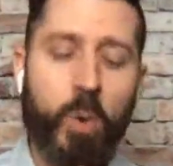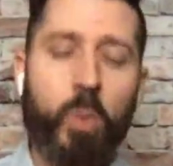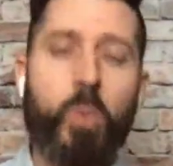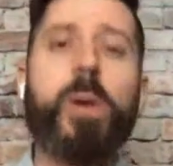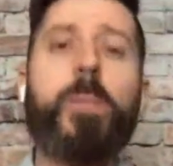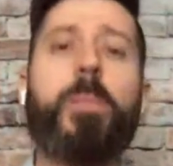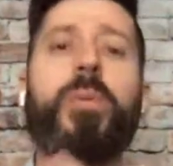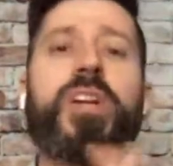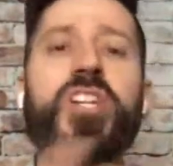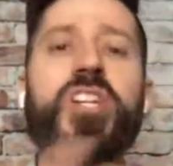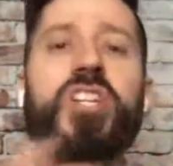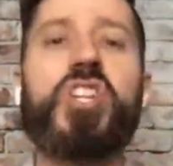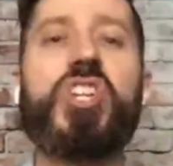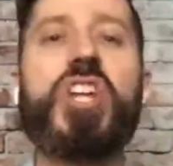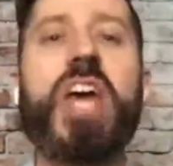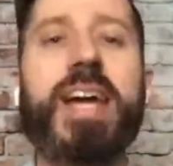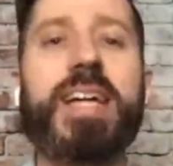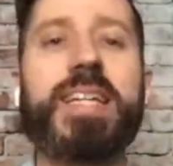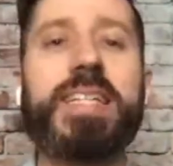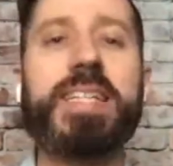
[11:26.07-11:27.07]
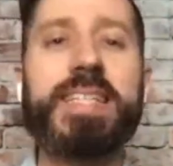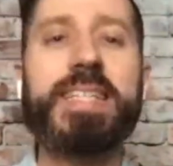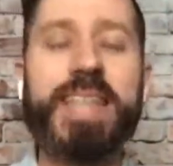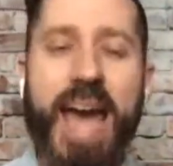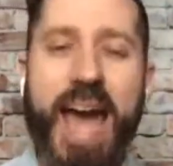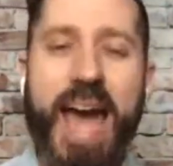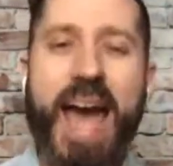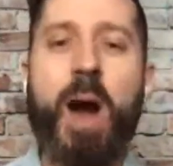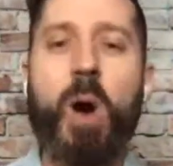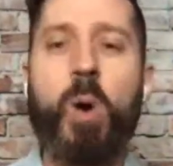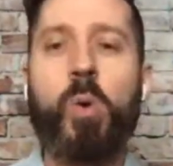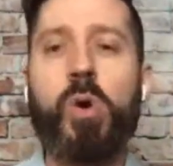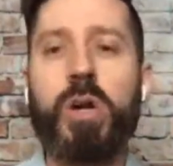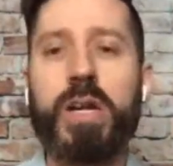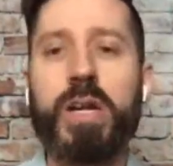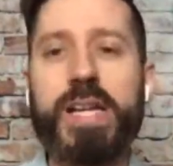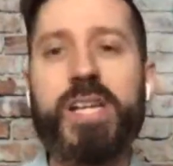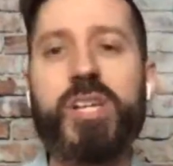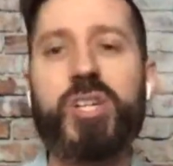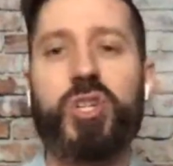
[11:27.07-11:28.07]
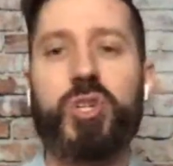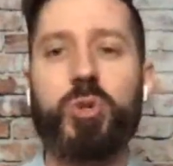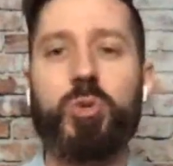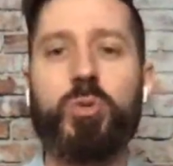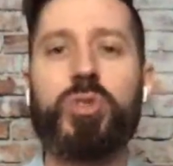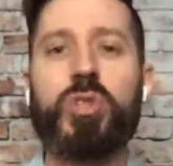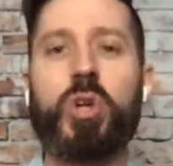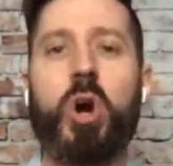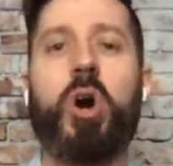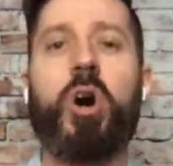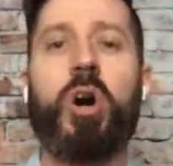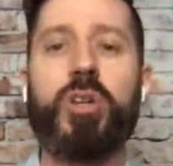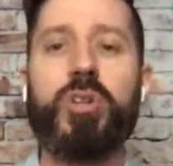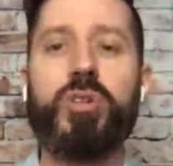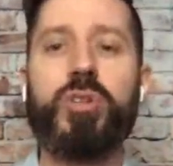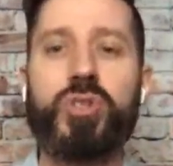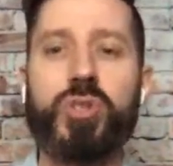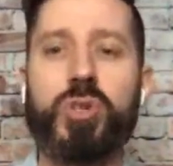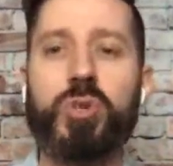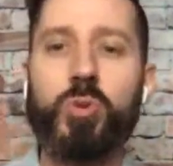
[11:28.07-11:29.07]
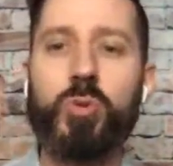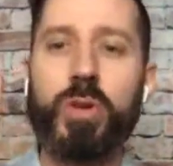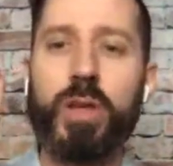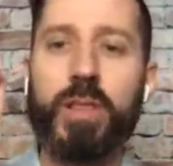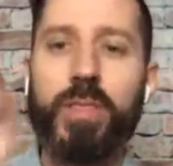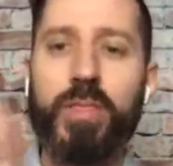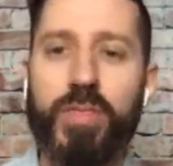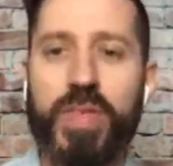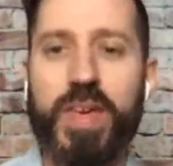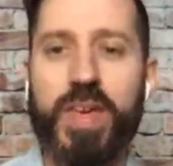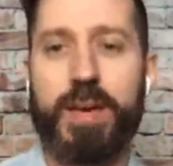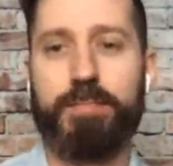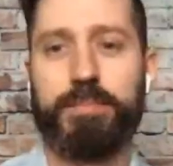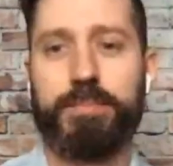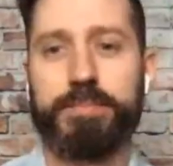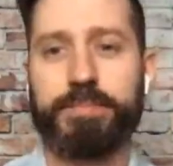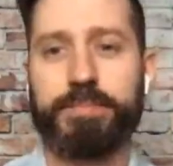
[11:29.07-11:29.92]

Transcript: We're projecting our issues onto them.